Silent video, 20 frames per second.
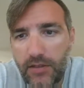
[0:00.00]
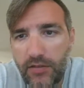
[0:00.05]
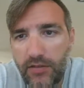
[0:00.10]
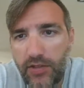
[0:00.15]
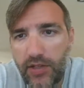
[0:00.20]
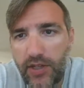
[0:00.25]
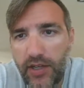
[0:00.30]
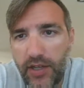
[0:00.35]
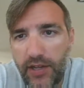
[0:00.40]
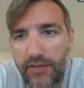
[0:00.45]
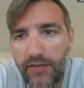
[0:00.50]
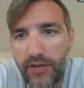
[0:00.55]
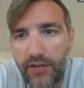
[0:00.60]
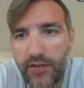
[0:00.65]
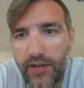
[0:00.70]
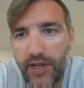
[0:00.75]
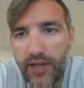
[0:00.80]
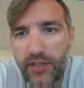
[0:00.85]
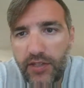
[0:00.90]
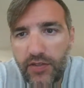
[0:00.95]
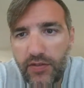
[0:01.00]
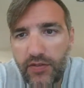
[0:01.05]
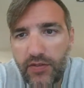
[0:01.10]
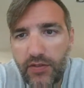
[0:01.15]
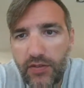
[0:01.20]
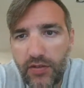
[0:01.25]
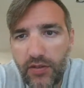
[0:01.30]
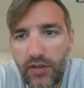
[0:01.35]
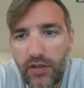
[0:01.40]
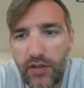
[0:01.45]
Try to have
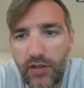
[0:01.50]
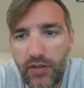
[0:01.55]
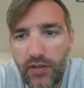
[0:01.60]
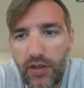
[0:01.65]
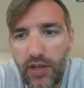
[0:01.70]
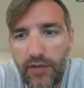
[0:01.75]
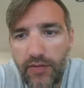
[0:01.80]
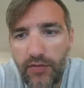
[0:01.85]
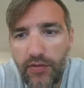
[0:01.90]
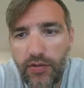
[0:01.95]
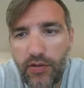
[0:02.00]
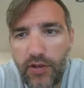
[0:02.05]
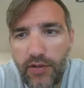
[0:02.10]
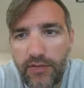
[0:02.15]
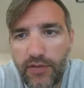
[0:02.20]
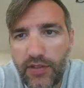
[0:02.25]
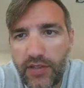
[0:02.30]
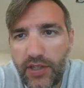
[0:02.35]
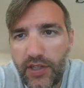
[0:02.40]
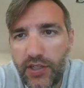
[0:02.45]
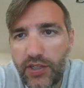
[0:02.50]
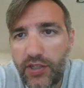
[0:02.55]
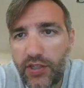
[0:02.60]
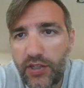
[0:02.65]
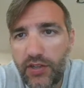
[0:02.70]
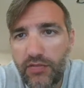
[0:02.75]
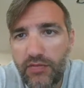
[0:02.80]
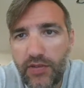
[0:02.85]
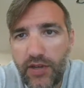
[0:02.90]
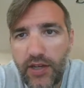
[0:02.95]
interactions, to have a little
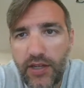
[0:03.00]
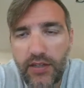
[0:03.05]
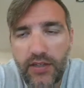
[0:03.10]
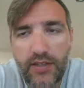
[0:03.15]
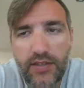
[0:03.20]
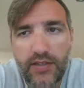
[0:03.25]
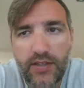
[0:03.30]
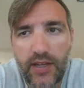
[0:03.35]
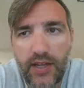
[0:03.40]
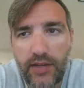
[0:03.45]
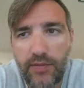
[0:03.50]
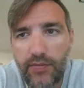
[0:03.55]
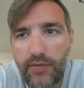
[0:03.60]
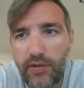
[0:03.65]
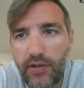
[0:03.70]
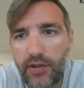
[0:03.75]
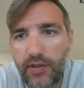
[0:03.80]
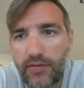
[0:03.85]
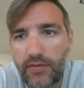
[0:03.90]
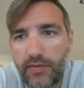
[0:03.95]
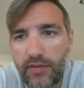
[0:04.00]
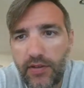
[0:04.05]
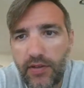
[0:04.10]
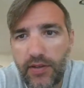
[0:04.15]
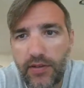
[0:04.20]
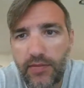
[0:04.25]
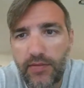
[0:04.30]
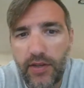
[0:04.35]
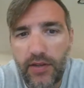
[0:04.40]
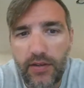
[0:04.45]
conversation. You can write in the
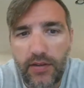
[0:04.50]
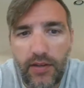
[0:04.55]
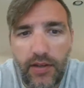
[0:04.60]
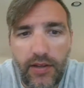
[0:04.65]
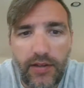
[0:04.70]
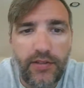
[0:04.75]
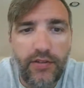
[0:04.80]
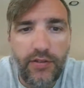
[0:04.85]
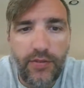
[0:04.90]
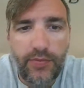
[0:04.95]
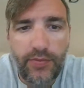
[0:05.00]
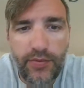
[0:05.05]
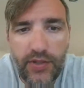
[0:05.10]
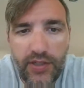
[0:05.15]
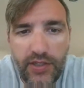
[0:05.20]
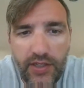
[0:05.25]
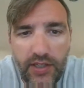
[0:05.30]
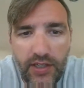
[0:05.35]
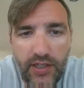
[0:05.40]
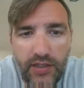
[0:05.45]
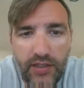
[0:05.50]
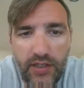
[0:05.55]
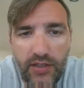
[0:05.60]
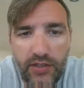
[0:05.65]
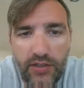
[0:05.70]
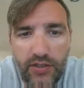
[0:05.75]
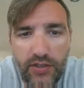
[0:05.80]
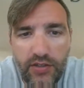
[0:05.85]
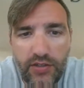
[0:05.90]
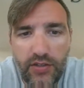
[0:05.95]
sidebar. I do appreciate
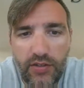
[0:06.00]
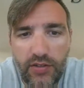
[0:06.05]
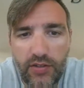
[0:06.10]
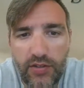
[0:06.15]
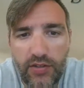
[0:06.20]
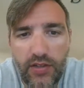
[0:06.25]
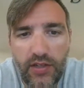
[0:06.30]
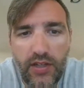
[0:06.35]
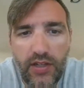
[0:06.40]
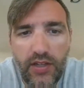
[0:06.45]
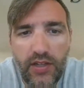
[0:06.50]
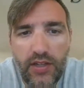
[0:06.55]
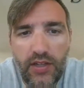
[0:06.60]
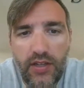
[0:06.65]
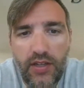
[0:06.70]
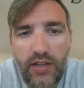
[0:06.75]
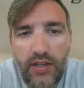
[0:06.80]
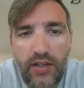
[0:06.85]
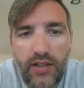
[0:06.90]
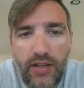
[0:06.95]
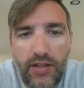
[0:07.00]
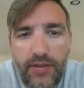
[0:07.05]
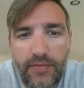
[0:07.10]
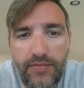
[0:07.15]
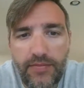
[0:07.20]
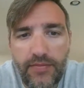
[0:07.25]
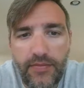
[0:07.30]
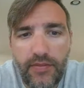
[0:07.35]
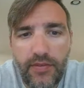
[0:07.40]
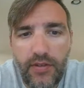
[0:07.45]
that. It shows
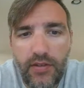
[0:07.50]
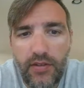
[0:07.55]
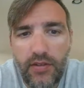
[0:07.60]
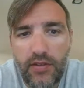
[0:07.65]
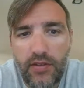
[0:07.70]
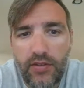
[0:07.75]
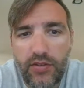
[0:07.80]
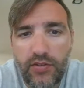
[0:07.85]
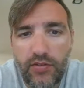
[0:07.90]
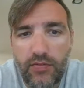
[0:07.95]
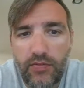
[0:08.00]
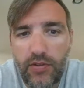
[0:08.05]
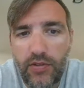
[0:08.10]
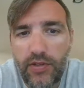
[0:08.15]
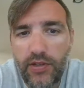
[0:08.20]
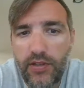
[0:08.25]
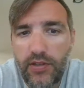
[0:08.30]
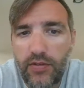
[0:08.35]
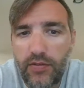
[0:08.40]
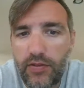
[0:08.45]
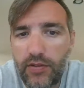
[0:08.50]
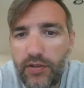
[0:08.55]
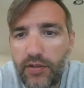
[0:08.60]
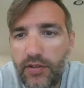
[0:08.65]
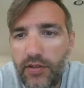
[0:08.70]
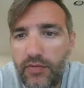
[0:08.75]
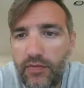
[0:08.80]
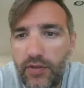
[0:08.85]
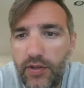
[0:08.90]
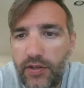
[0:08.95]
that you're willing to
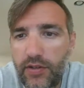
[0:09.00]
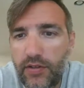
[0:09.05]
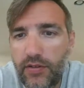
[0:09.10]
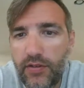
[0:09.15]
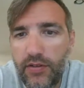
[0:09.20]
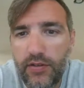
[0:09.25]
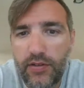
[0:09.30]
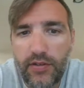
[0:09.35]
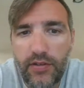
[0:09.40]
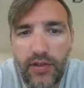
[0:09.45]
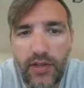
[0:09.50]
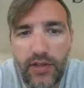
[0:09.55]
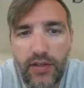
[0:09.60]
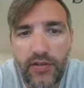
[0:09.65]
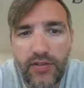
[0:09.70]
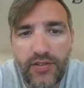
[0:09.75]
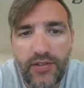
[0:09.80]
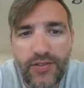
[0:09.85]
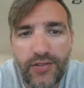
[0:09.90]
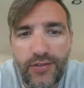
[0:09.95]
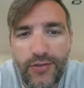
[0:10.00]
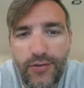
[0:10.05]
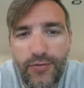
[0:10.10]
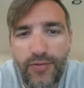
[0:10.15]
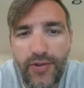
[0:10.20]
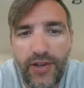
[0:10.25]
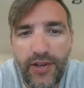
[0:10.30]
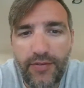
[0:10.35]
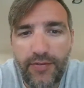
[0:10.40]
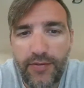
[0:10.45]
learn and wanting to learn. I know this is a
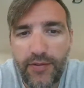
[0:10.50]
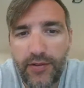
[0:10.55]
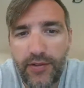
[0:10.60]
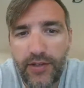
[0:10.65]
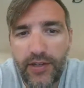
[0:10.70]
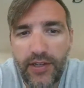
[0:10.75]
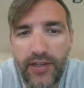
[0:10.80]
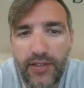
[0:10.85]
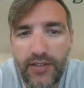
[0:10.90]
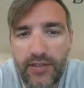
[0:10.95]
new way of learning.